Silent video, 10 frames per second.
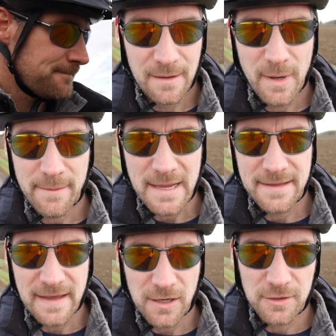Am I
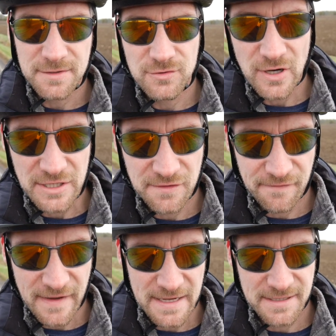making that concentration
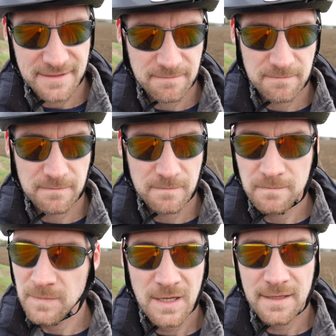face?
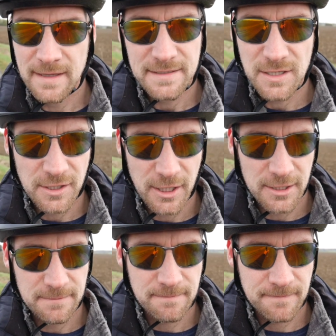That's not good.